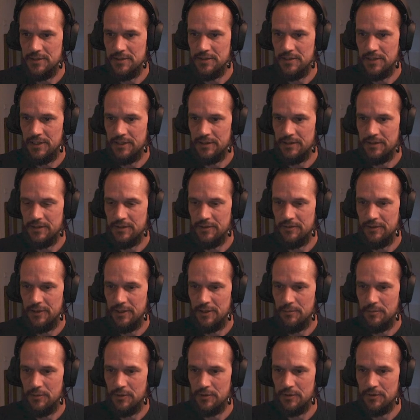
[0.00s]
selected
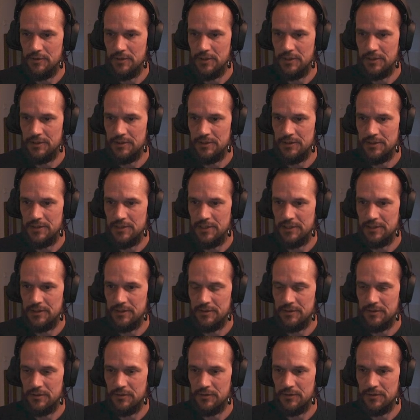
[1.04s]
available unit on the
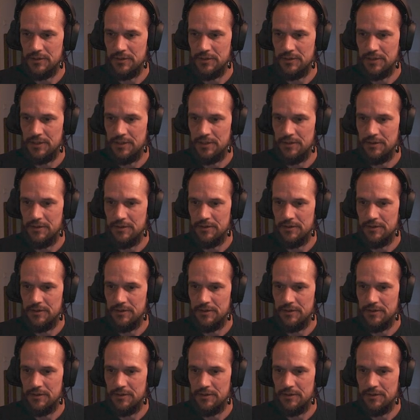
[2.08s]
selected culture tile.